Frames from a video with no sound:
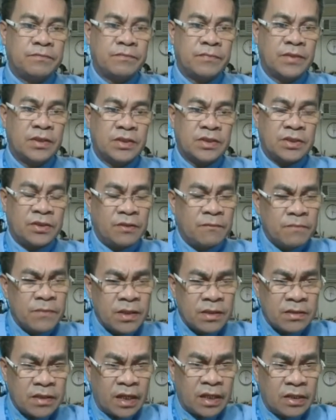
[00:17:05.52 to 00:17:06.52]
So
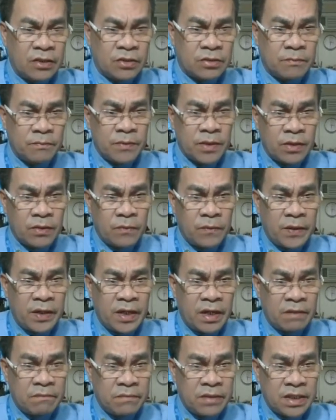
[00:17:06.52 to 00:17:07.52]
take note, we
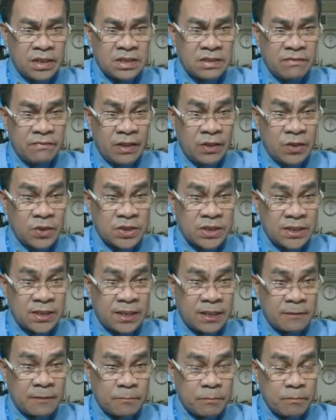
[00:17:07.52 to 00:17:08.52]
have this
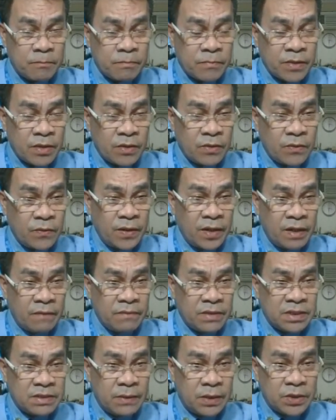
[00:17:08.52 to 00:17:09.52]
velocity. We have
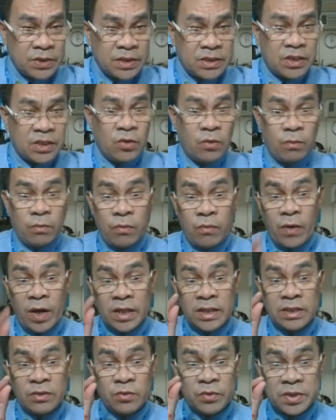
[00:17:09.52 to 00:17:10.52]
this velocity of
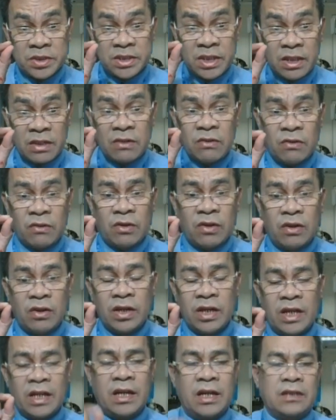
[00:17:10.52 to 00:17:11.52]
one or single
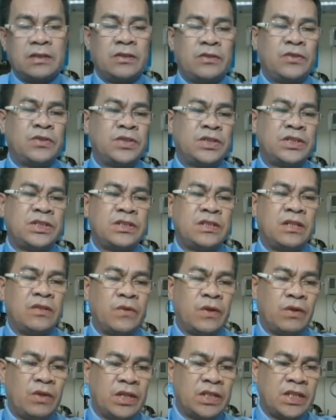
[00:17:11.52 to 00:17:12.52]
electrons.
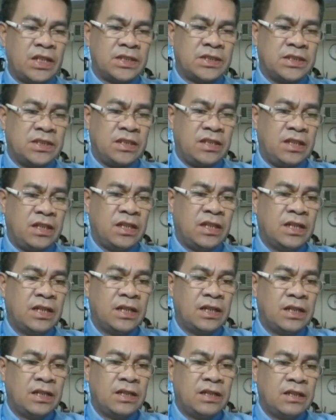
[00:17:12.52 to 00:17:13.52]
We call that as the
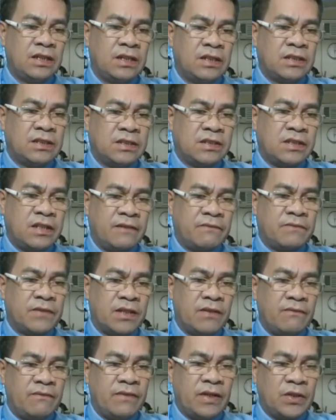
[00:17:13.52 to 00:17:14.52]
drift
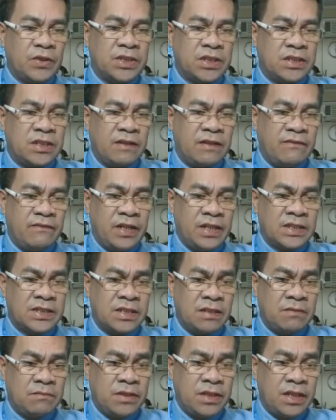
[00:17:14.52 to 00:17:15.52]
velocity. V
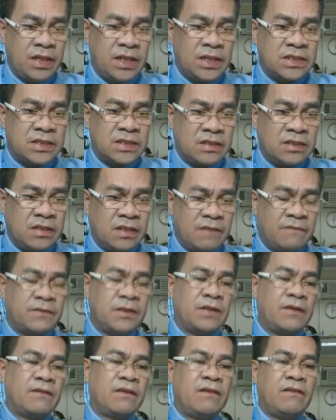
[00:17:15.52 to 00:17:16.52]
sub d is the drift
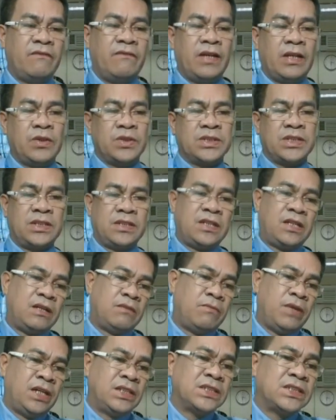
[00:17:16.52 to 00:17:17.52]
velocity.
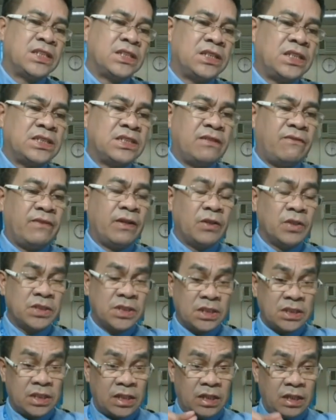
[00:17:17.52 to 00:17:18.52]
Means it is the
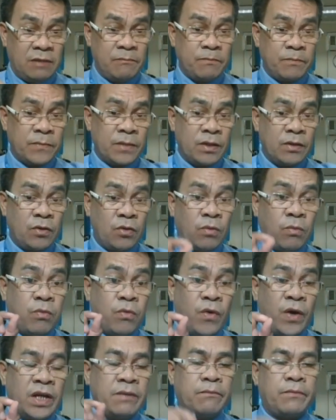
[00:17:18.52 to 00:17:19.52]
velocity of
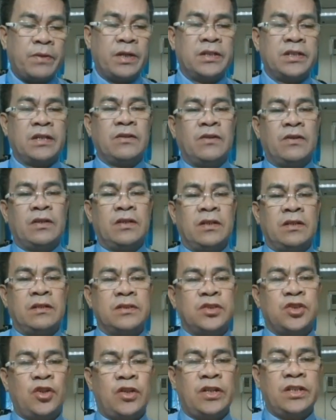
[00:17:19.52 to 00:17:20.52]
one particle,
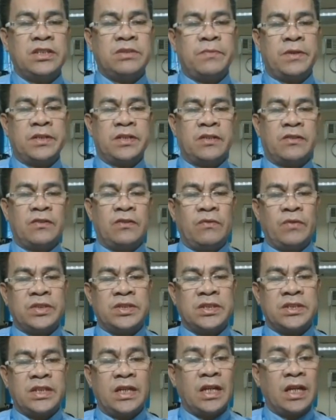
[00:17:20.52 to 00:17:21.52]
charged particle, which
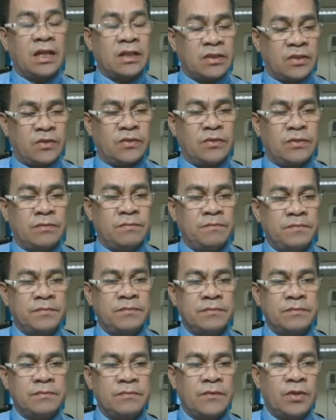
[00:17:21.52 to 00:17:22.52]
is electron
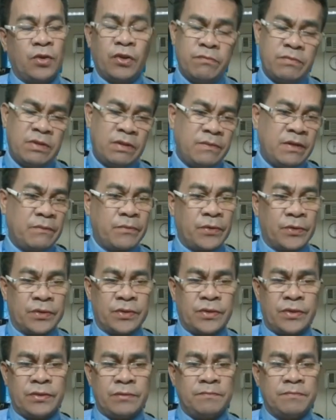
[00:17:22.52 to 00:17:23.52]
or maybe a
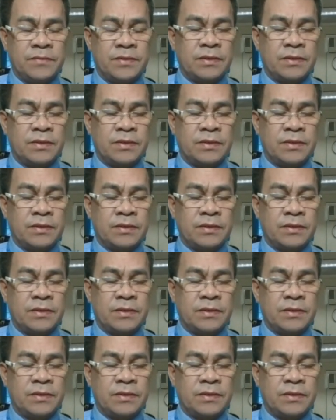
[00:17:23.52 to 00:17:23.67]
proton.